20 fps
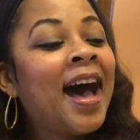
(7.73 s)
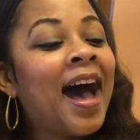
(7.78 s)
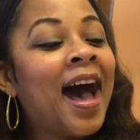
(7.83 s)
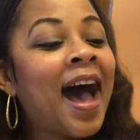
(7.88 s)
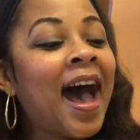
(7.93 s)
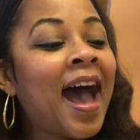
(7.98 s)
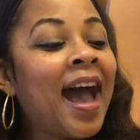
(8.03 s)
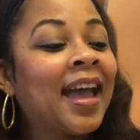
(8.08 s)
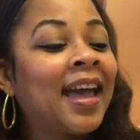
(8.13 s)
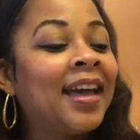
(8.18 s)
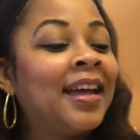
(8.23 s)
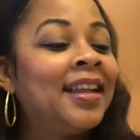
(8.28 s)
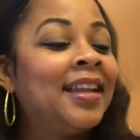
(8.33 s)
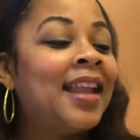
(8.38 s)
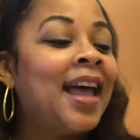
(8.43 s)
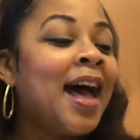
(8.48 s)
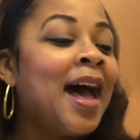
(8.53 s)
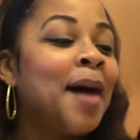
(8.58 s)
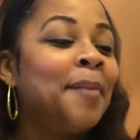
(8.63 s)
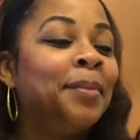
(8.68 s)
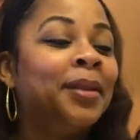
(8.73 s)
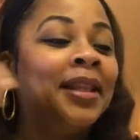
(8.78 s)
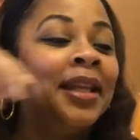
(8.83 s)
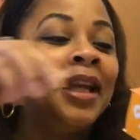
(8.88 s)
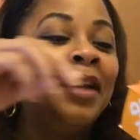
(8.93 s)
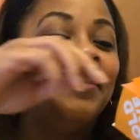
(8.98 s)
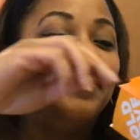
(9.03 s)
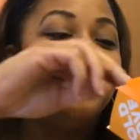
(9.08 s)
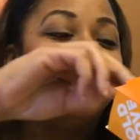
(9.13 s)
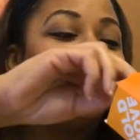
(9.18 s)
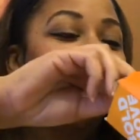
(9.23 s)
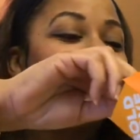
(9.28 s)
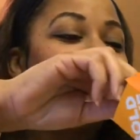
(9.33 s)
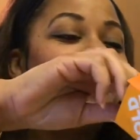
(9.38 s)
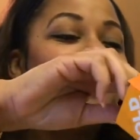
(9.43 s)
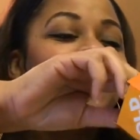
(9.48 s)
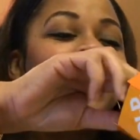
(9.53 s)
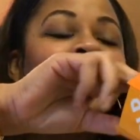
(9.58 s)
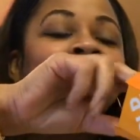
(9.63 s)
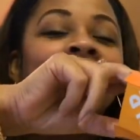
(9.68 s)
I could not believe it. For
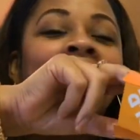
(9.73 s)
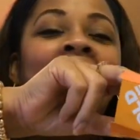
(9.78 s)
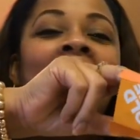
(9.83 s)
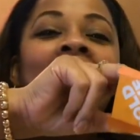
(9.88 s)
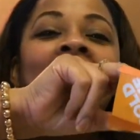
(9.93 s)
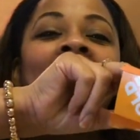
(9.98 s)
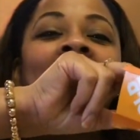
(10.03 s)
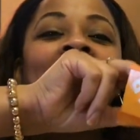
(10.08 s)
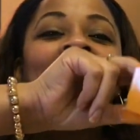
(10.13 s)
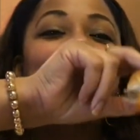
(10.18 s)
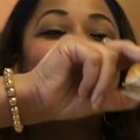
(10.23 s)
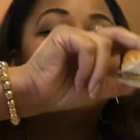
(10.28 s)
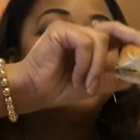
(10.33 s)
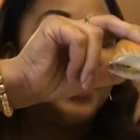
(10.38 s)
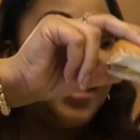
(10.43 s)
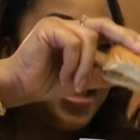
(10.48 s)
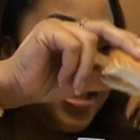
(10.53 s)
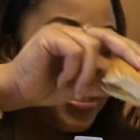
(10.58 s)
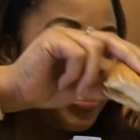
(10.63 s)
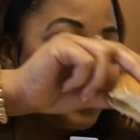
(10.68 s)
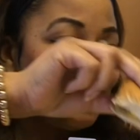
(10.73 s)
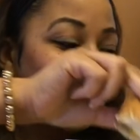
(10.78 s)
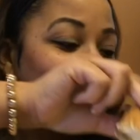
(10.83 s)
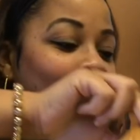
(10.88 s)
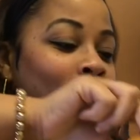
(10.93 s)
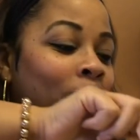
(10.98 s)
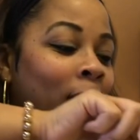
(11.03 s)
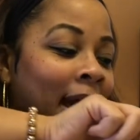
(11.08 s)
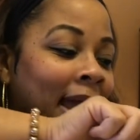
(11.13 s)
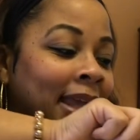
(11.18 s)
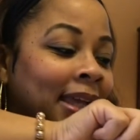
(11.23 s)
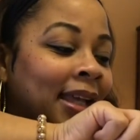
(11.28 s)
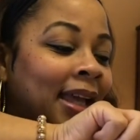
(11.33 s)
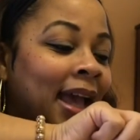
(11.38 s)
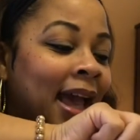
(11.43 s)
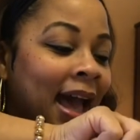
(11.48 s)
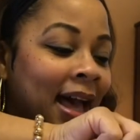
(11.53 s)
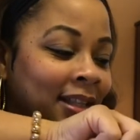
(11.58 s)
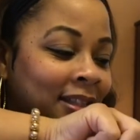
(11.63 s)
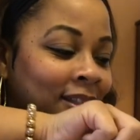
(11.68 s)
some reason, I had a taste for White
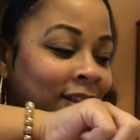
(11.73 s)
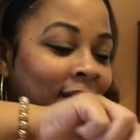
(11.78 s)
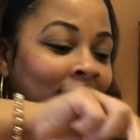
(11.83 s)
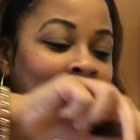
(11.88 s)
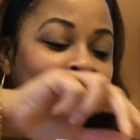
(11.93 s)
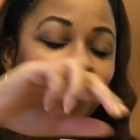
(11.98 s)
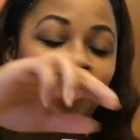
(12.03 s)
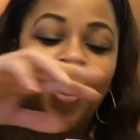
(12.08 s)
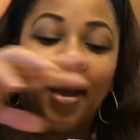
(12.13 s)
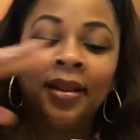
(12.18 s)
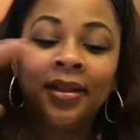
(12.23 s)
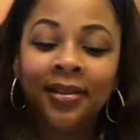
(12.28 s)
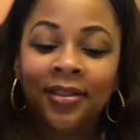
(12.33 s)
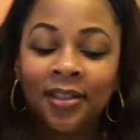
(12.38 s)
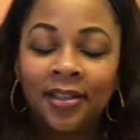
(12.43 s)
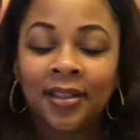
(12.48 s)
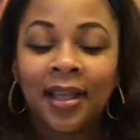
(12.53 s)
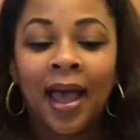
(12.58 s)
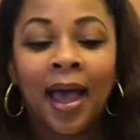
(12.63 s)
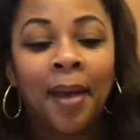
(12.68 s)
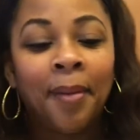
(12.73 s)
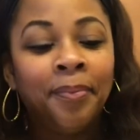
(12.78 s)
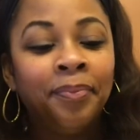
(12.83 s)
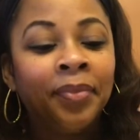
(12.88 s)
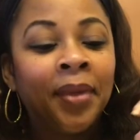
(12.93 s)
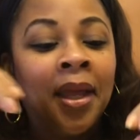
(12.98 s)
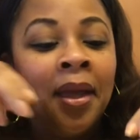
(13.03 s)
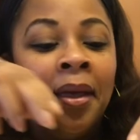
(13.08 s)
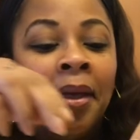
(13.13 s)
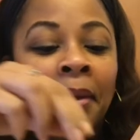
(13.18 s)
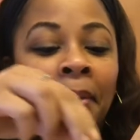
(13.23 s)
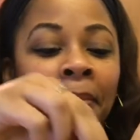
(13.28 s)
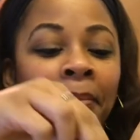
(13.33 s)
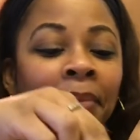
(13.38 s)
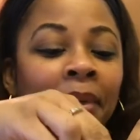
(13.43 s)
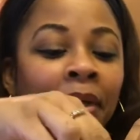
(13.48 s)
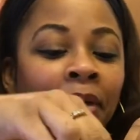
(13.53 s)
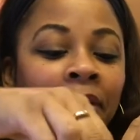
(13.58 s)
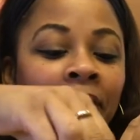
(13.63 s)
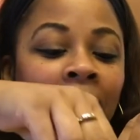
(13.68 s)
Castle, and it probably just got
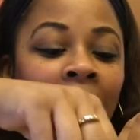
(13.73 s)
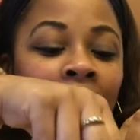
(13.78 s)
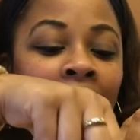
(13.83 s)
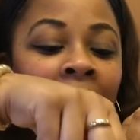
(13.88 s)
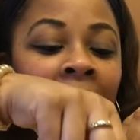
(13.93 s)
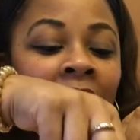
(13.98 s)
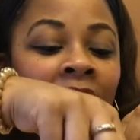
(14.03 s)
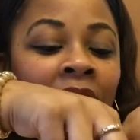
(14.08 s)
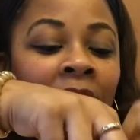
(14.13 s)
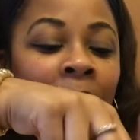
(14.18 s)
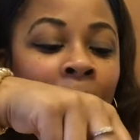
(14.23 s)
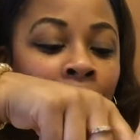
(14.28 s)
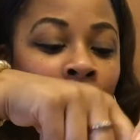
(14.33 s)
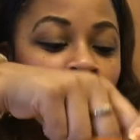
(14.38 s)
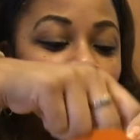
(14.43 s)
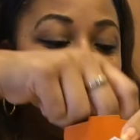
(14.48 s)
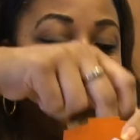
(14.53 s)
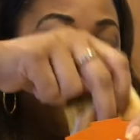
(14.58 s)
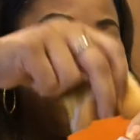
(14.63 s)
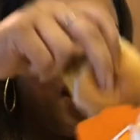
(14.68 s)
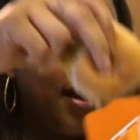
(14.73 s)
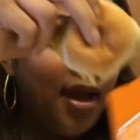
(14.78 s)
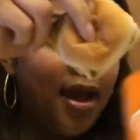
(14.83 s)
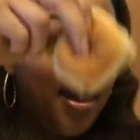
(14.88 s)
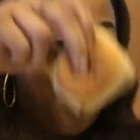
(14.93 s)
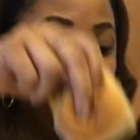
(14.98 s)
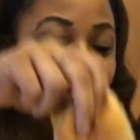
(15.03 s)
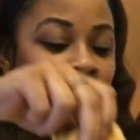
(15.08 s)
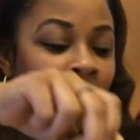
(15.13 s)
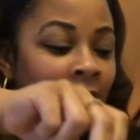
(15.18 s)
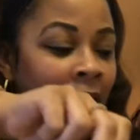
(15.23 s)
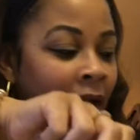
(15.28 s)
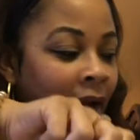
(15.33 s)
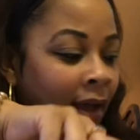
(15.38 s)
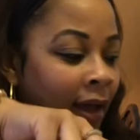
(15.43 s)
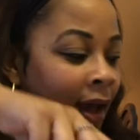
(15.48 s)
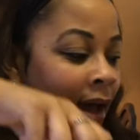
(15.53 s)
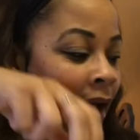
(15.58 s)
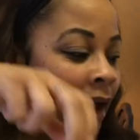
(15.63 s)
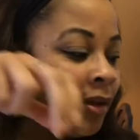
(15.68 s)
built up even more after
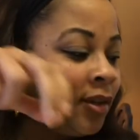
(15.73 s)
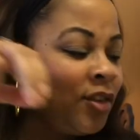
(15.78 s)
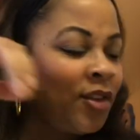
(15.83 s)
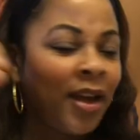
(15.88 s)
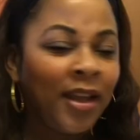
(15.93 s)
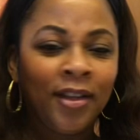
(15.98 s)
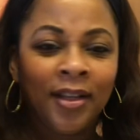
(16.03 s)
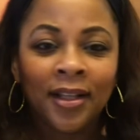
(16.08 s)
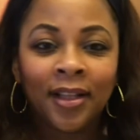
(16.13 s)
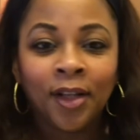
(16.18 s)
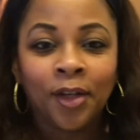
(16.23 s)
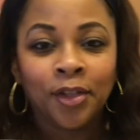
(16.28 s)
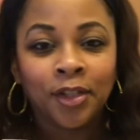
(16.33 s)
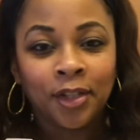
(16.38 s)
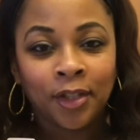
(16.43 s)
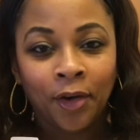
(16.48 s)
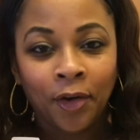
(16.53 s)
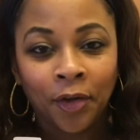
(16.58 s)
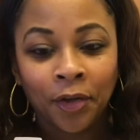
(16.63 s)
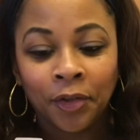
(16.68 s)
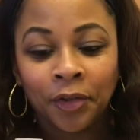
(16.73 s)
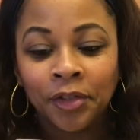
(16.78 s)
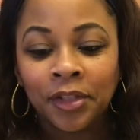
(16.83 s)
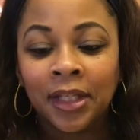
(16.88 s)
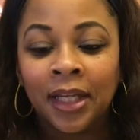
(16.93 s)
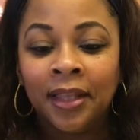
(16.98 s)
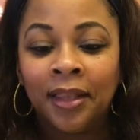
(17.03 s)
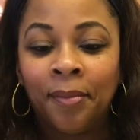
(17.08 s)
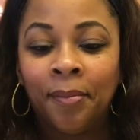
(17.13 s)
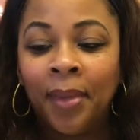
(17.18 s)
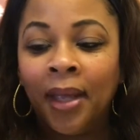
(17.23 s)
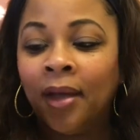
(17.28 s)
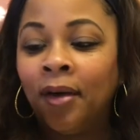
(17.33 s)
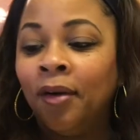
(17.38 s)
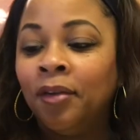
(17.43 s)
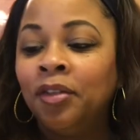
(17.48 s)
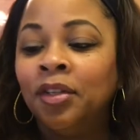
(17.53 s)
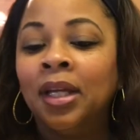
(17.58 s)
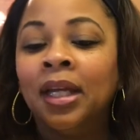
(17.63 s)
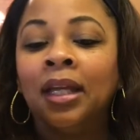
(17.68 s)
I got, you get those circulars in the
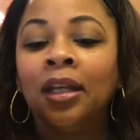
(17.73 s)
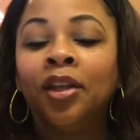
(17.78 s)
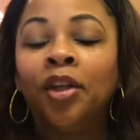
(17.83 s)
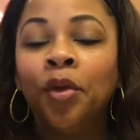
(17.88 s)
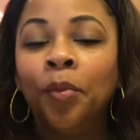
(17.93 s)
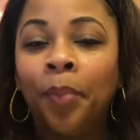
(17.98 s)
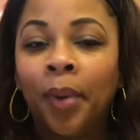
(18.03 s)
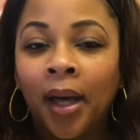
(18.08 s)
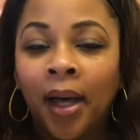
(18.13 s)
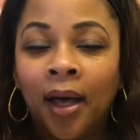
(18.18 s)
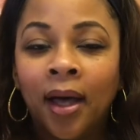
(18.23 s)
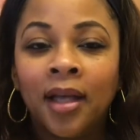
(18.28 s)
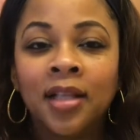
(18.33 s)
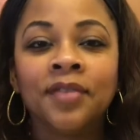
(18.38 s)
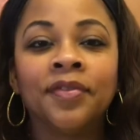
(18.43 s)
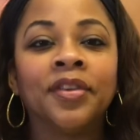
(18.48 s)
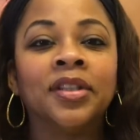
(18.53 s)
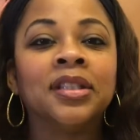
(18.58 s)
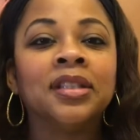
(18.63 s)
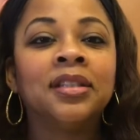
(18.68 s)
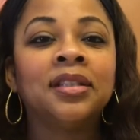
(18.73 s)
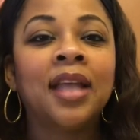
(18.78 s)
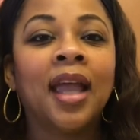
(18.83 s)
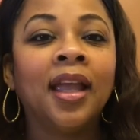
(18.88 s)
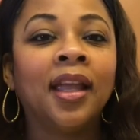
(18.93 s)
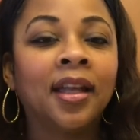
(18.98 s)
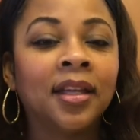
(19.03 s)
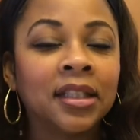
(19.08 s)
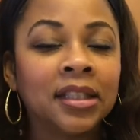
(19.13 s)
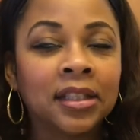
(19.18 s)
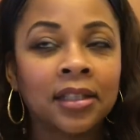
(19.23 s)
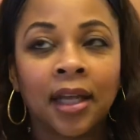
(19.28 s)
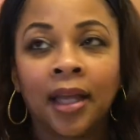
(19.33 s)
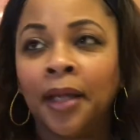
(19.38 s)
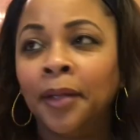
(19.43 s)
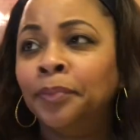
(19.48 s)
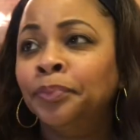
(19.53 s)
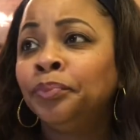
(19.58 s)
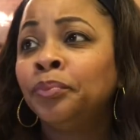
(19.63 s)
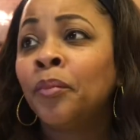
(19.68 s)
mail. You get coupons for Steak and
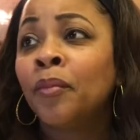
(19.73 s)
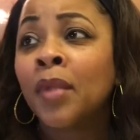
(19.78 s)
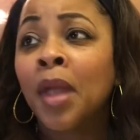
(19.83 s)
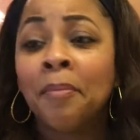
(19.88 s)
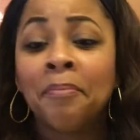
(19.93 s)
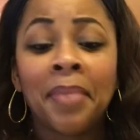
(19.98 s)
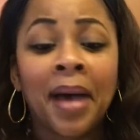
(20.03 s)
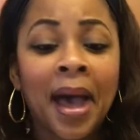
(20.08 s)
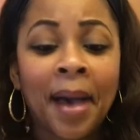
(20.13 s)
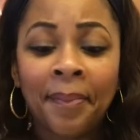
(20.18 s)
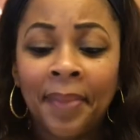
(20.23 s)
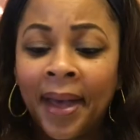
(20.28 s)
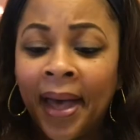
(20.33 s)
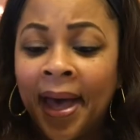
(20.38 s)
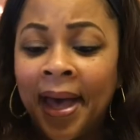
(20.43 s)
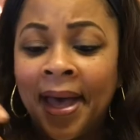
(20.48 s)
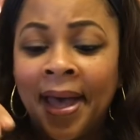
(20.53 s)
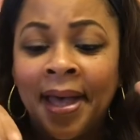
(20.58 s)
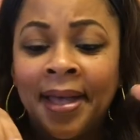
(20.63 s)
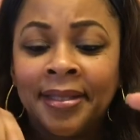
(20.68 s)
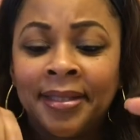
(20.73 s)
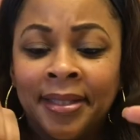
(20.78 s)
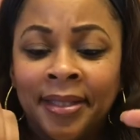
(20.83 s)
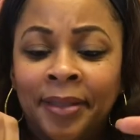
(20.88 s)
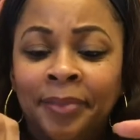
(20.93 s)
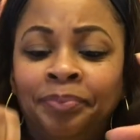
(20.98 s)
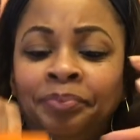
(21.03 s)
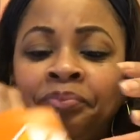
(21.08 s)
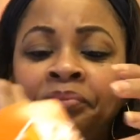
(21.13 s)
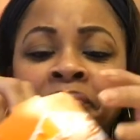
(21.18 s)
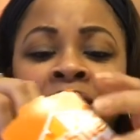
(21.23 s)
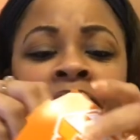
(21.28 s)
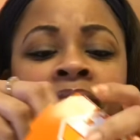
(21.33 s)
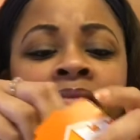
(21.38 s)
Shake, Popeyes, and